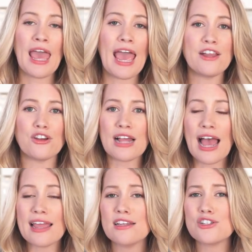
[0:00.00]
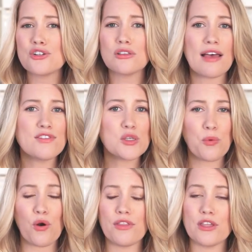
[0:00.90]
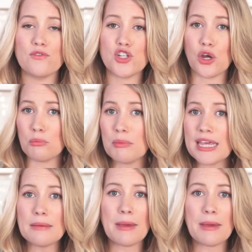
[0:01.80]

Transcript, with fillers: and your kindness, your love, support that you've shown me,